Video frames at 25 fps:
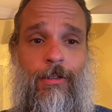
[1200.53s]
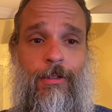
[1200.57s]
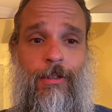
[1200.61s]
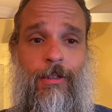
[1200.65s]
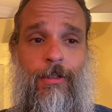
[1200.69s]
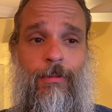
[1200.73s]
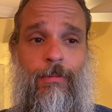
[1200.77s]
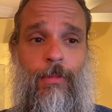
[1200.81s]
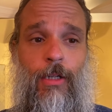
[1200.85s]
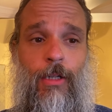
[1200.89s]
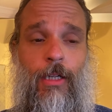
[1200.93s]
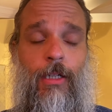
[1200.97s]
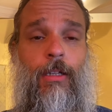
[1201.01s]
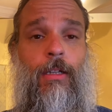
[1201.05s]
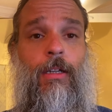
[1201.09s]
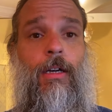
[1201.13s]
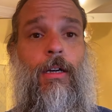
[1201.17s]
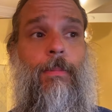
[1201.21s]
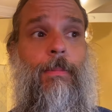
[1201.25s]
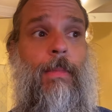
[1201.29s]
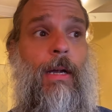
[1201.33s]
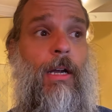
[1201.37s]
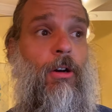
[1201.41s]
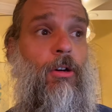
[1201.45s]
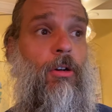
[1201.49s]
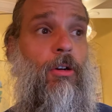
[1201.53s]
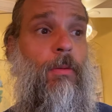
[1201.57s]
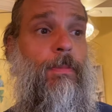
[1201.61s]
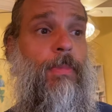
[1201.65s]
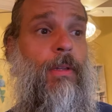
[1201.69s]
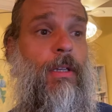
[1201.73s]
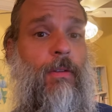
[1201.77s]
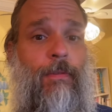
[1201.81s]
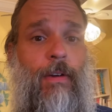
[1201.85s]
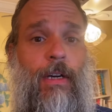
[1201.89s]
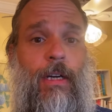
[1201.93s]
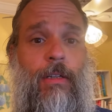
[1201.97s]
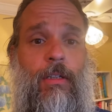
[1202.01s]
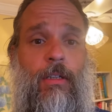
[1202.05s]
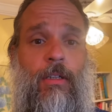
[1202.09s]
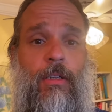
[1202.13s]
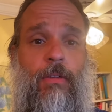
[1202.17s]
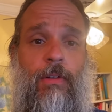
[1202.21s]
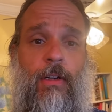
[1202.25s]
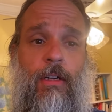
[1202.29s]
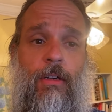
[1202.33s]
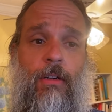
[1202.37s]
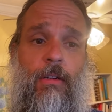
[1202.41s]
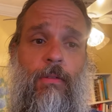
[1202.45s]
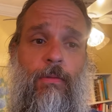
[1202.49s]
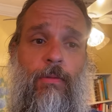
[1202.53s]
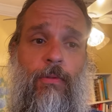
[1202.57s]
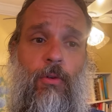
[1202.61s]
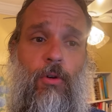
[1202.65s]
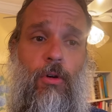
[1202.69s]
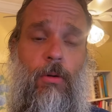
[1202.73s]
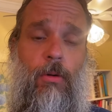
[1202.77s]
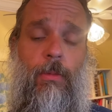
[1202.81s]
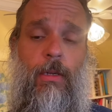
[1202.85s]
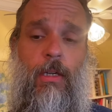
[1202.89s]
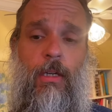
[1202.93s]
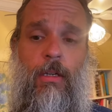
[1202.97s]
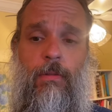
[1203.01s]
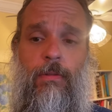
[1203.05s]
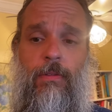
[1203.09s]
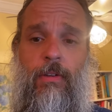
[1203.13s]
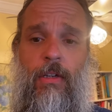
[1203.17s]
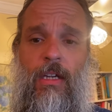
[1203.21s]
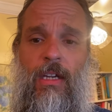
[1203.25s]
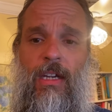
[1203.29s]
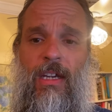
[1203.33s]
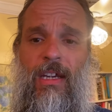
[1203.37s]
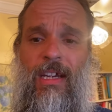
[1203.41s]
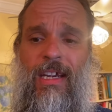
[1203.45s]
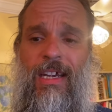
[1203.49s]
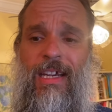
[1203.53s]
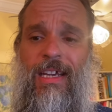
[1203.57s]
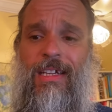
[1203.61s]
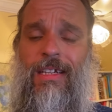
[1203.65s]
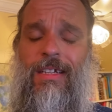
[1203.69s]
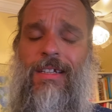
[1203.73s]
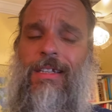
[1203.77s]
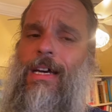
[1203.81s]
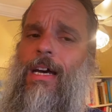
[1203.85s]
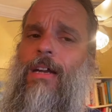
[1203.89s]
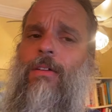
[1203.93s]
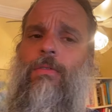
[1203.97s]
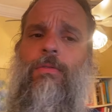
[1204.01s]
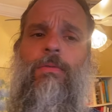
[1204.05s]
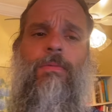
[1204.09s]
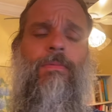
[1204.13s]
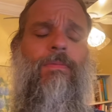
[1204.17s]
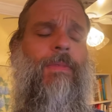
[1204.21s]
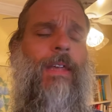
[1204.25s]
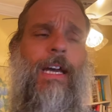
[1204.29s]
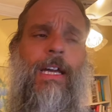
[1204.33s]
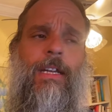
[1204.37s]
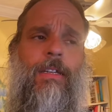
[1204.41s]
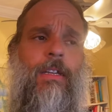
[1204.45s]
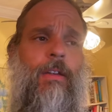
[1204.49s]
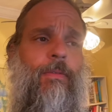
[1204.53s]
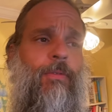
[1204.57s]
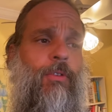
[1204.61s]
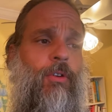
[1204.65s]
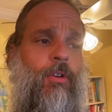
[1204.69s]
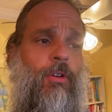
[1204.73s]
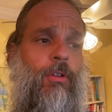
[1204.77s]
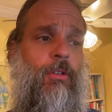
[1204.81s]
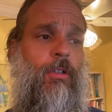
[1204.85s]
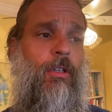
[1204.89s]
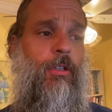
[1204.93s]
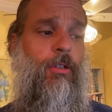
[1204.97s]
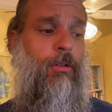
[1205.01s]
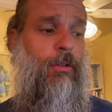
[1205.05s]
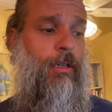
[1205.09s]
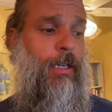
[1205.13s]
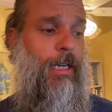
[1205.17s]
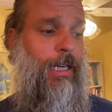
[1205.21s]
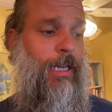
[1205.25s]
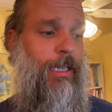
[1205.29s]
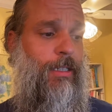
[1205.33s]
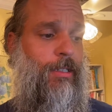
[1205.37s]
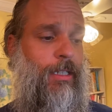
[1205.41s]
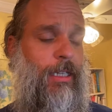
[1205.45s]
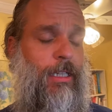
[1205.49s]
But um, uh, I hope that you found this very informative, and it's not that difficult to do, guys.